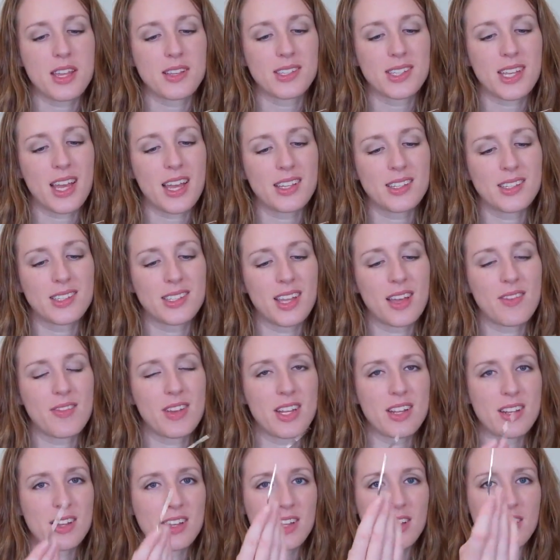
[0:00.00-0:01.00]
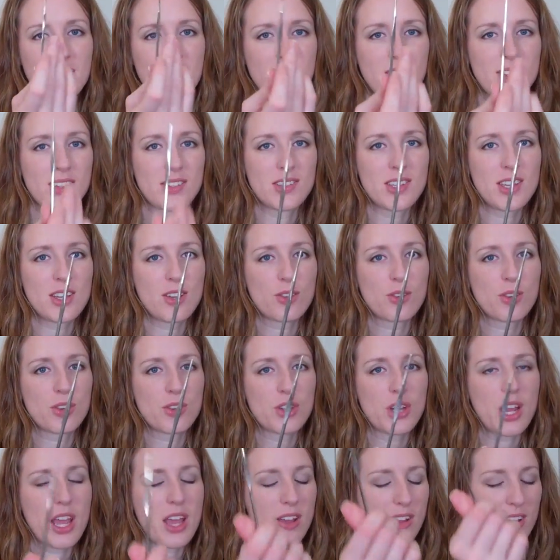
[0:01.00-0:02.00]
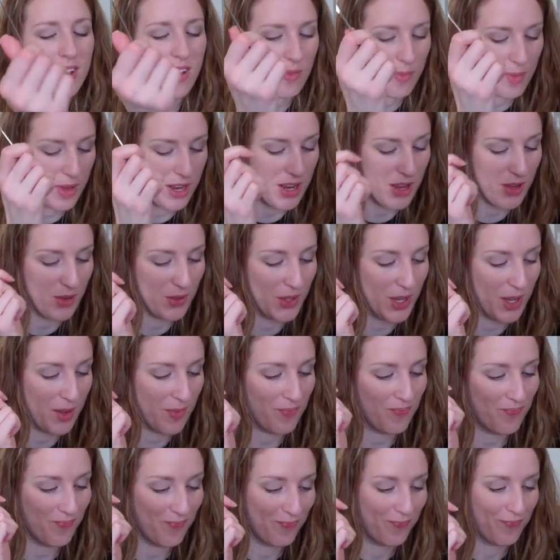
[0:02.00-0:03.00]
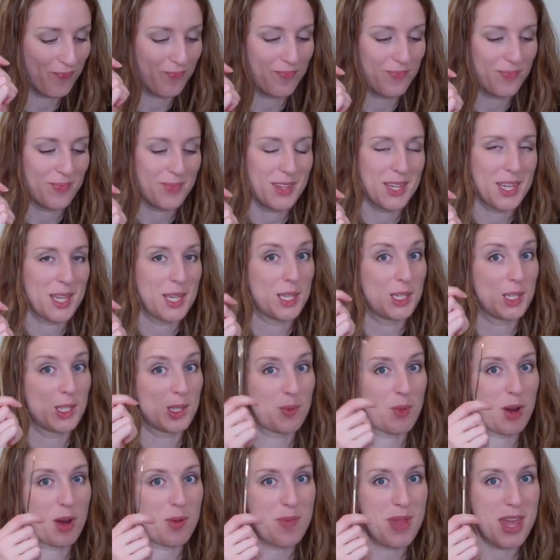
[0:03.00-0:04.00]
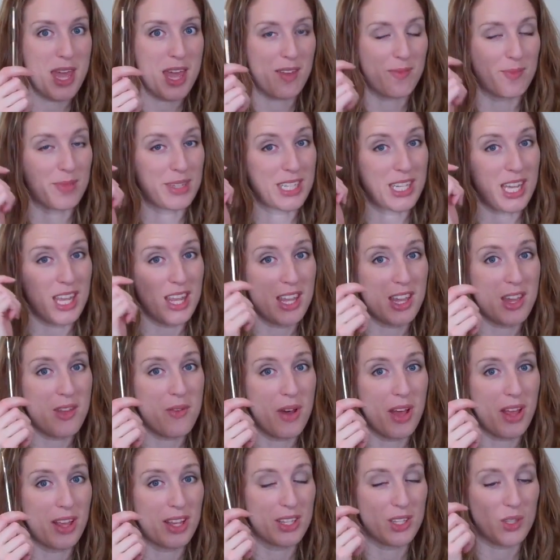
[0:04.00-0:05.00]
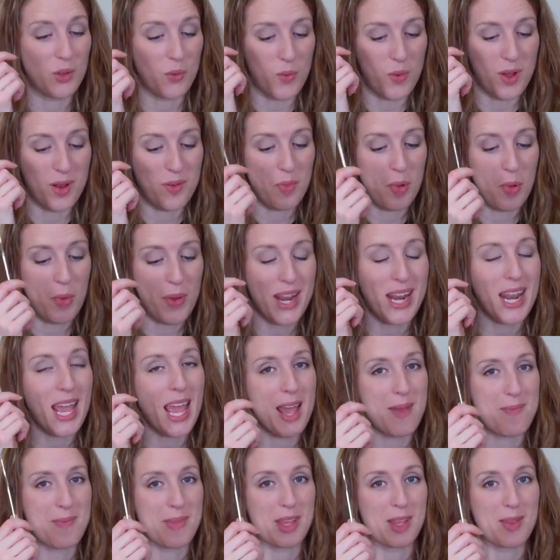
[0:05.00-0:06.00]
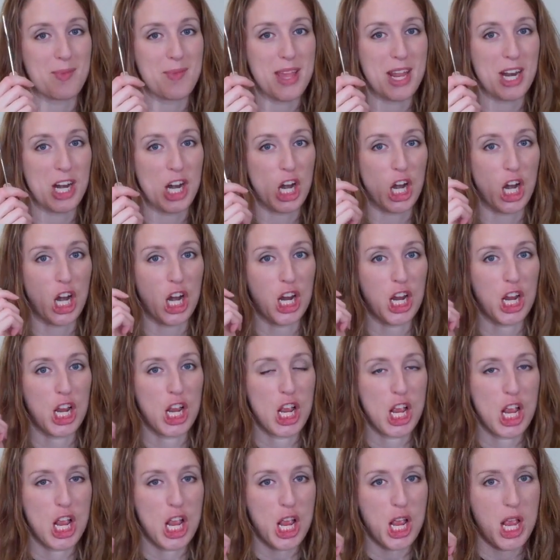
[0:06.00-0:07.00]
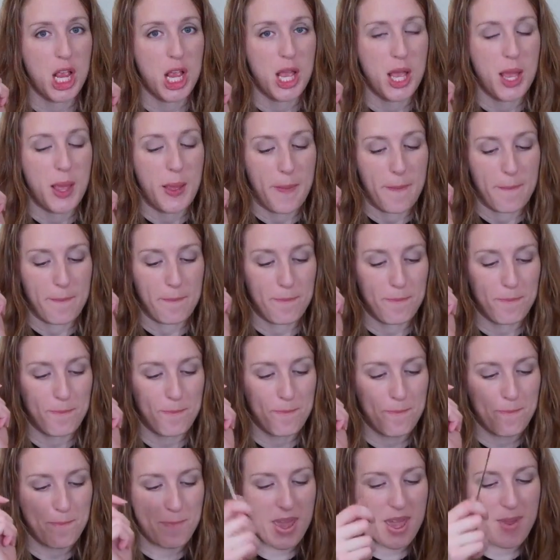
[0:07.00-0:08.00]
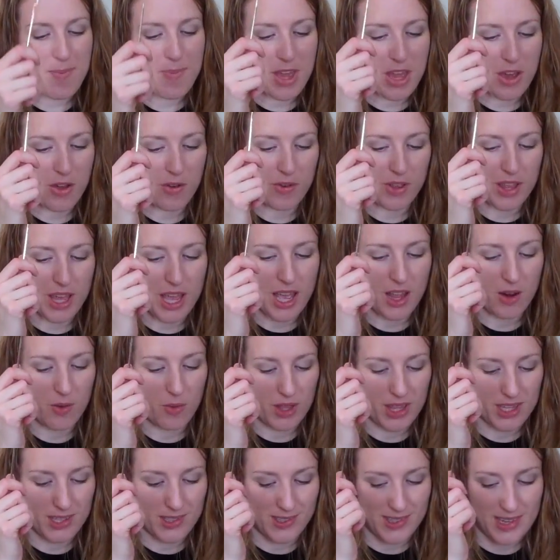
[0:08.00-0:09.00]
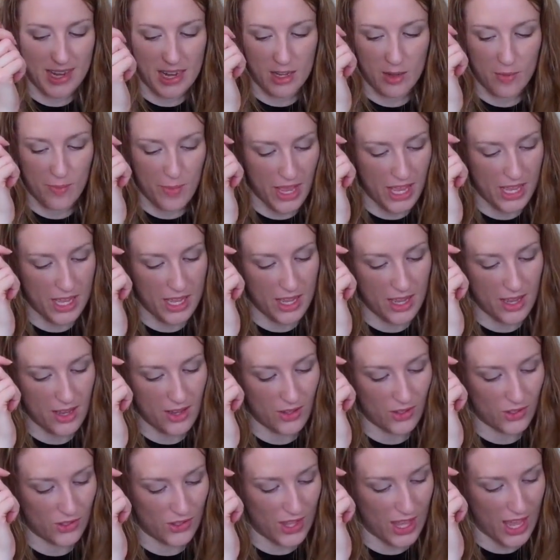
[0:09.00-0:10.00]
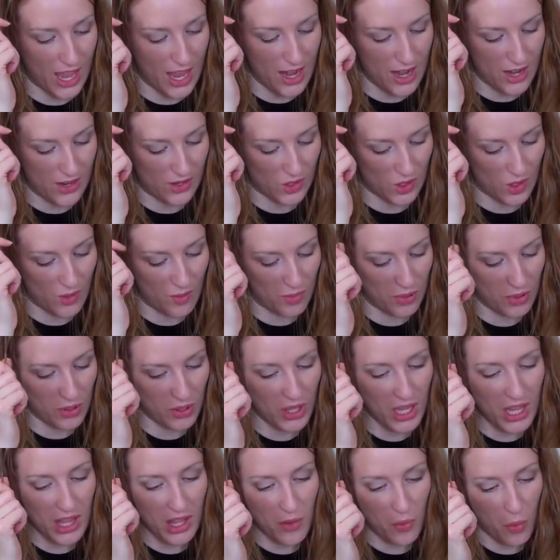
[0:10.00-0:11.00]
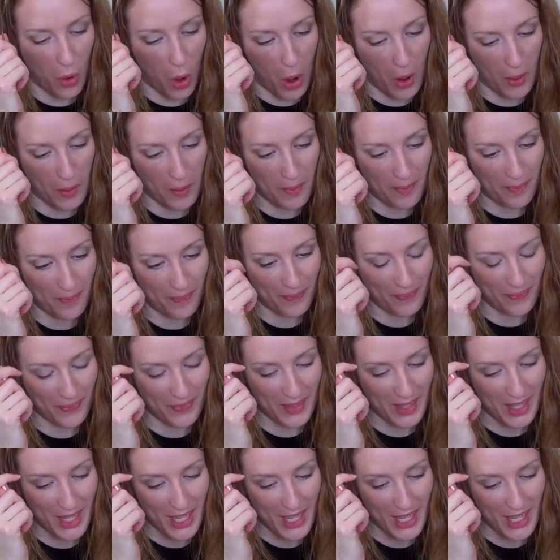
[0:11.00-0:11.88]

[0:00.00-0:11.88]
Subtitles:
The size 7 steel crochet hook I've been using, smart me, I've been telling you all it's a 1.8 millimeter. Beat me over the head with a stick, because that is completely wrong.